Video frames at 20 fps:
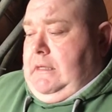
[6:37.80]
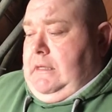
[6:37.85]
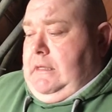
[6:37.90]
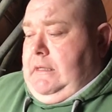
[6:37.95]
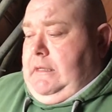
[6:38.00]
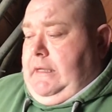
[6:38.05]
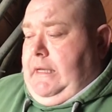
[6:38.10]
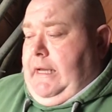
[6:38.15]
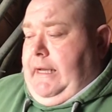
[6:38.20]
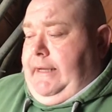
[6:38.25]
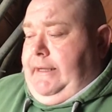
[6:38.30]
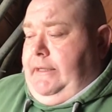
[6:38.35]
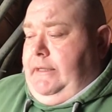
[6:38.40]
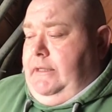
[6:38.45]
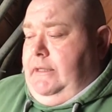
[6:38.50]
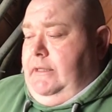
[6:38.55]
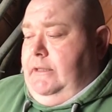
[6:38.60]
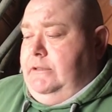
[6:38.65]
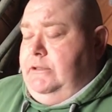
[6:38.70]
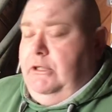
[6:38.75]
yeah,
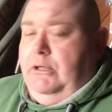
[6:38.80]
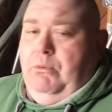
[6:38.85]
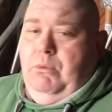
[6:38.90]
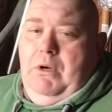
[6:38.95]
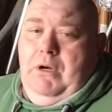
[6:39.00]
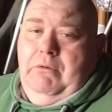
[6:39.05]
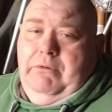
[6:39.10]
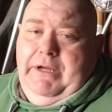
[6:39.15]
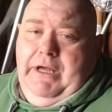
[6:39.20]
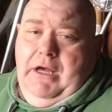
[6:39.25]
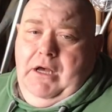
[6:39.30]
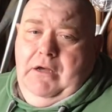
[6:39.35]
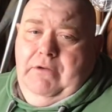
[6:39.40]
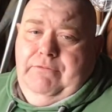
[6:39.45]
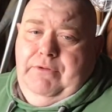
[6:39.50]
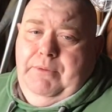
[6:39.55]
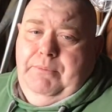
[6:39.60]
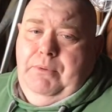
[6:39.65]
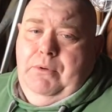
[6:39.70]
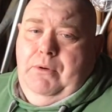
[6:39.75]
it took a while to get over
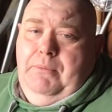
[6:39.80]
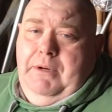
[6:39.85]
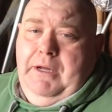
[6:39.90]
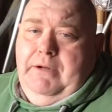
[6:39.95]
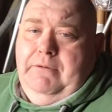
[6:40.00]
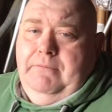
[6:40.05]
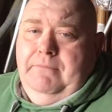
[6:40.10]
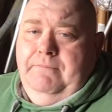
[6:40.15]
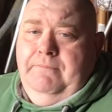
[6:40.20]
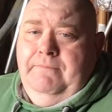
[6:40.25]
the poor bloke.